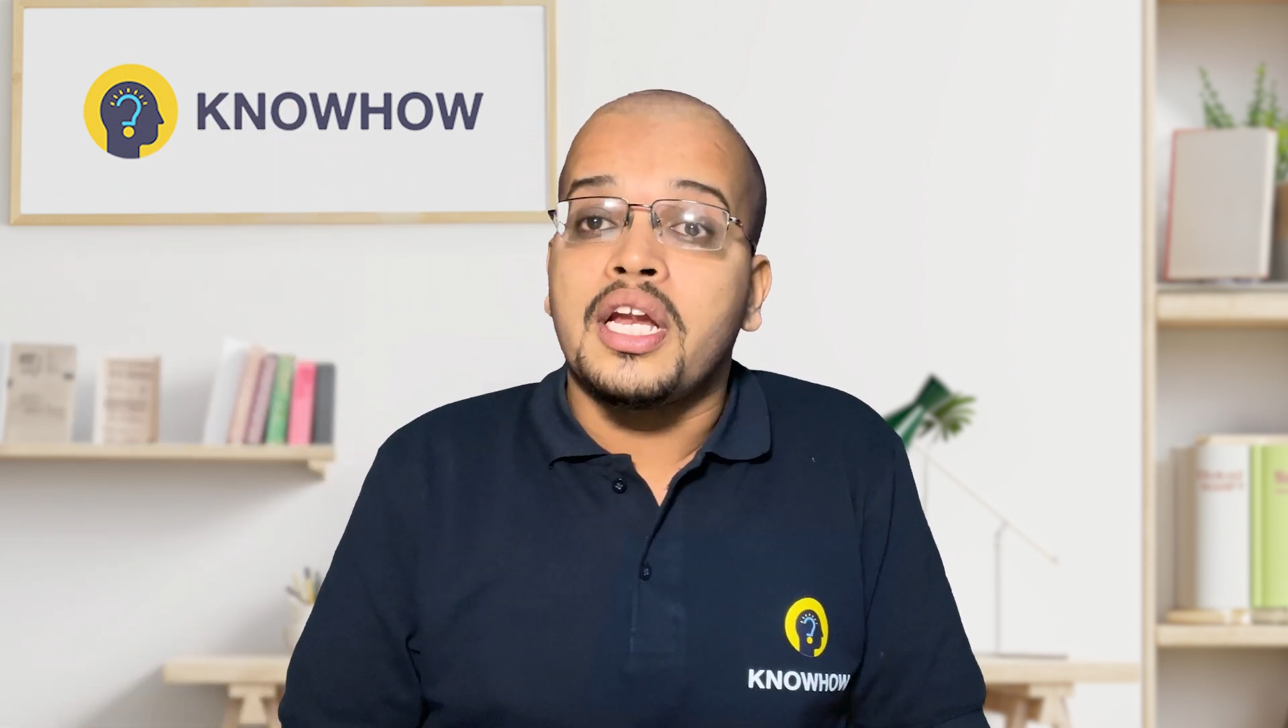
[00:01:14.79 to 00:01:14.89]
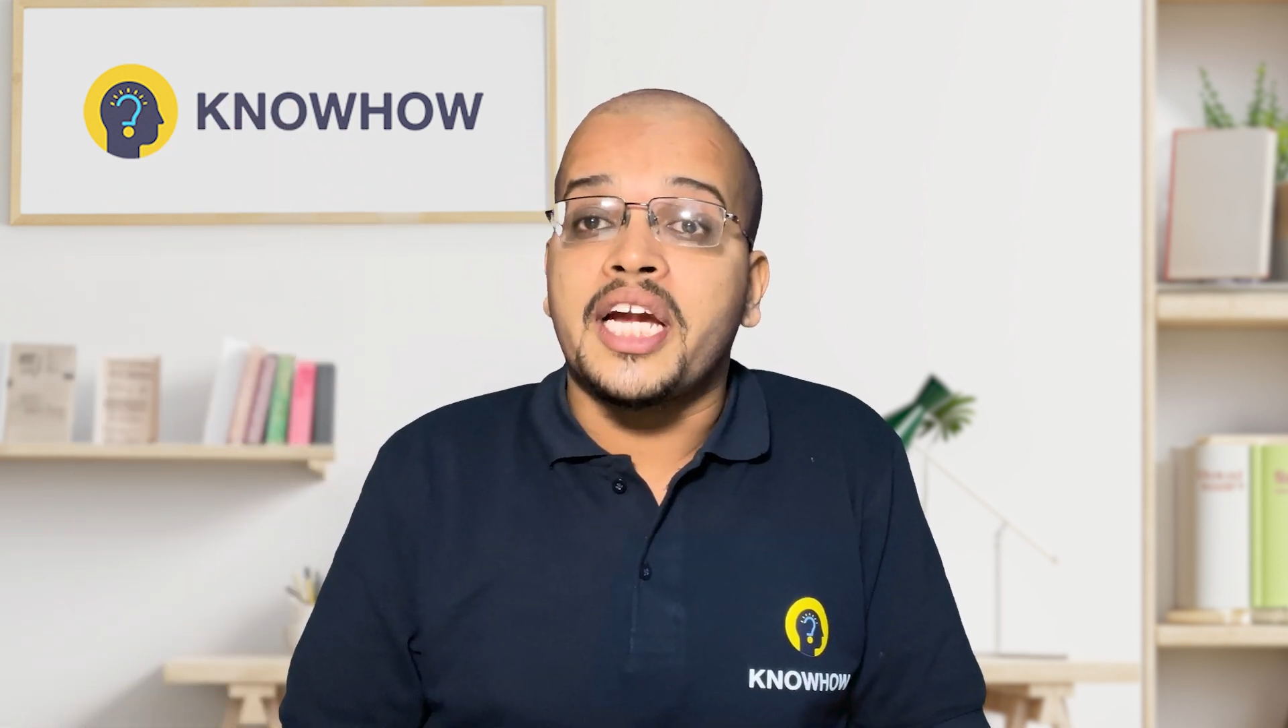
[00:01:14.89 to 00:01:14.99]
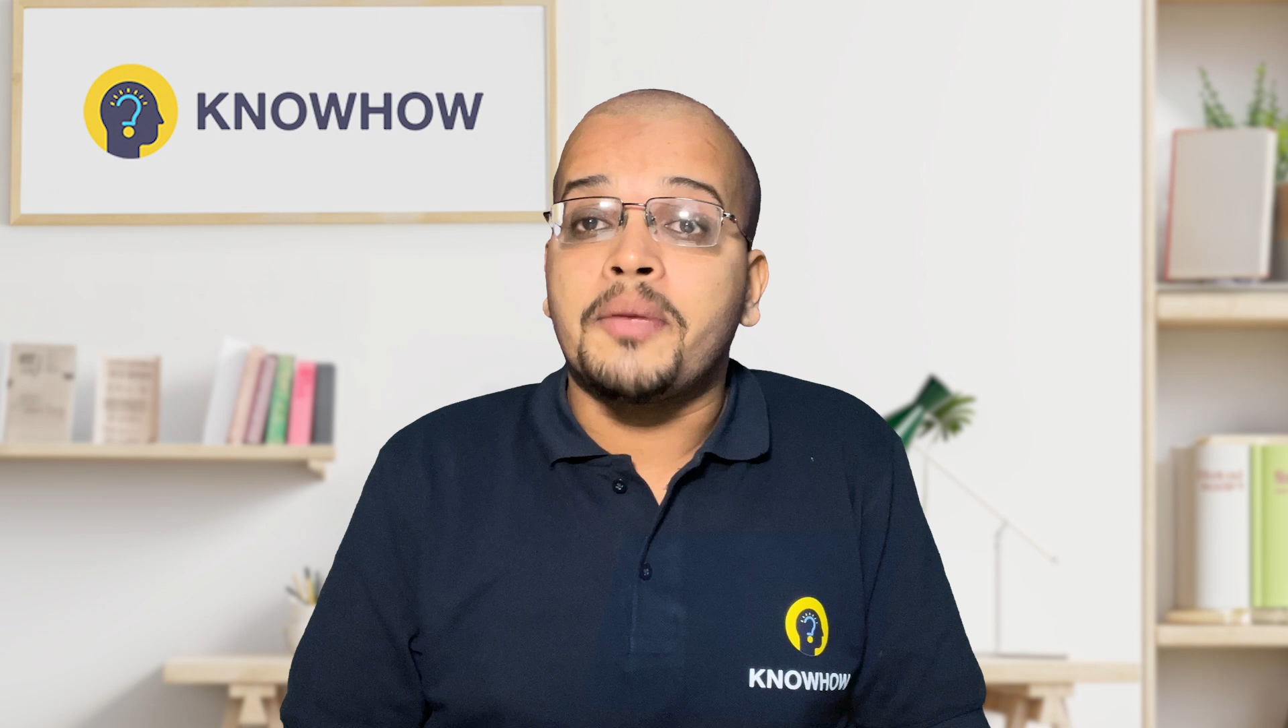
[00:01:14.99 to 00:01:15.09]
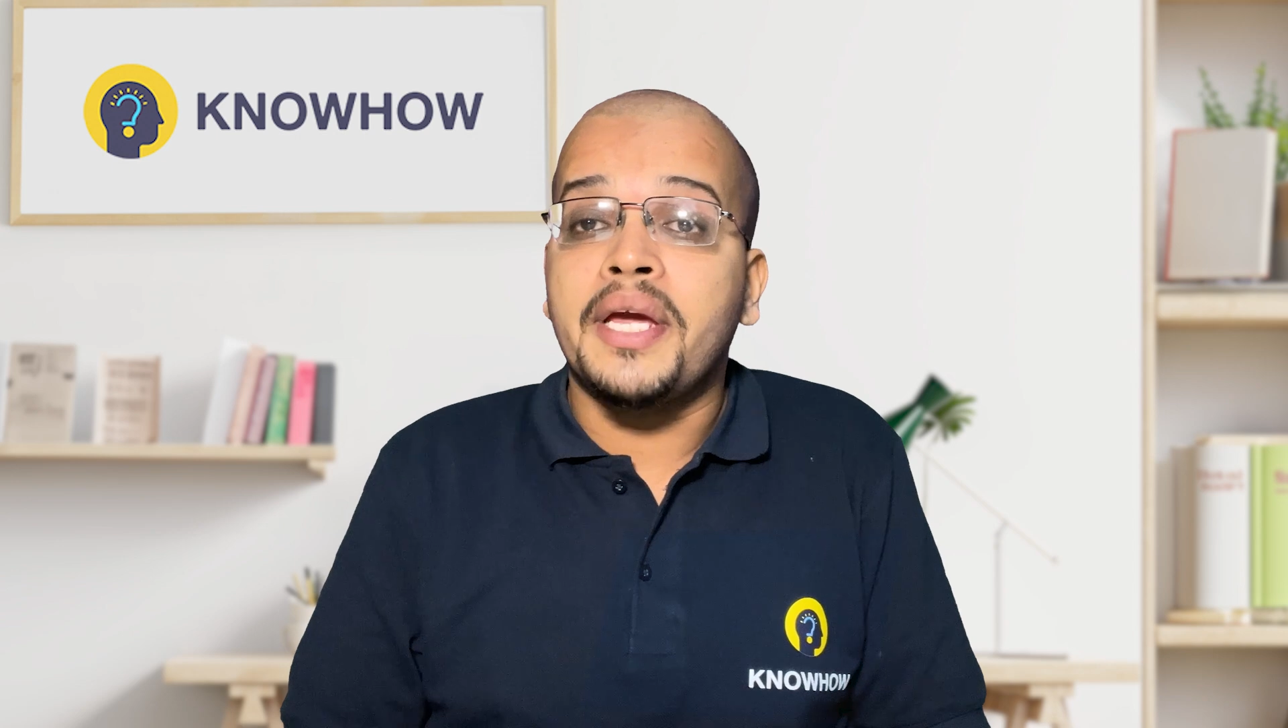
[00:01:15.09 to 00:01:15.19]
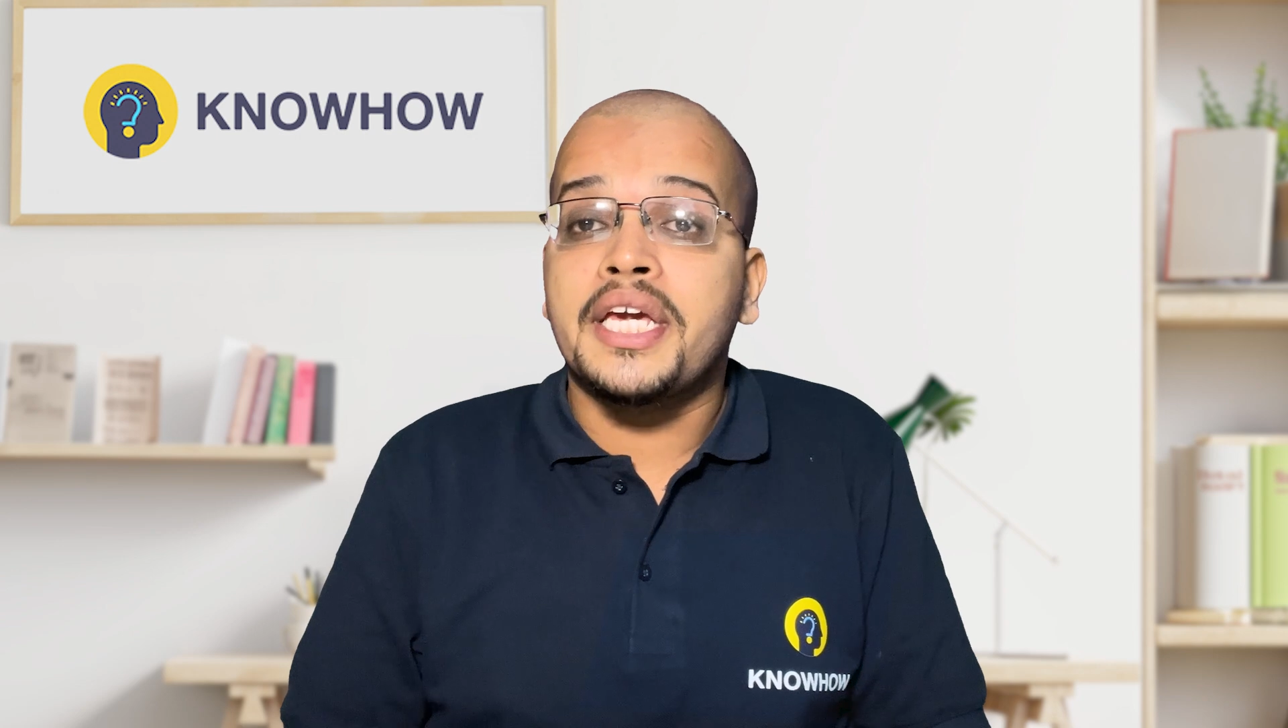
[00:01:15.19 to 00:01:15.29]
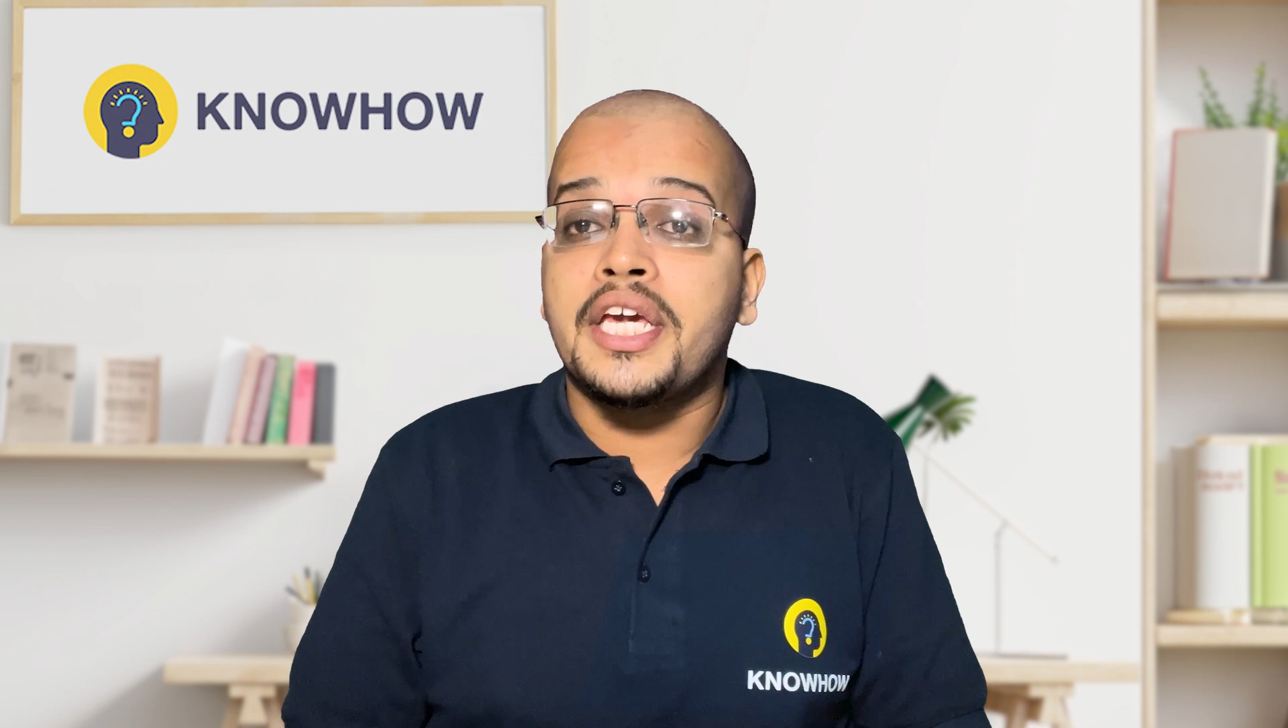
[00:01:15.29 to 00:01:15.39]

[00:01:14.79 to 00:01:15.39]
let me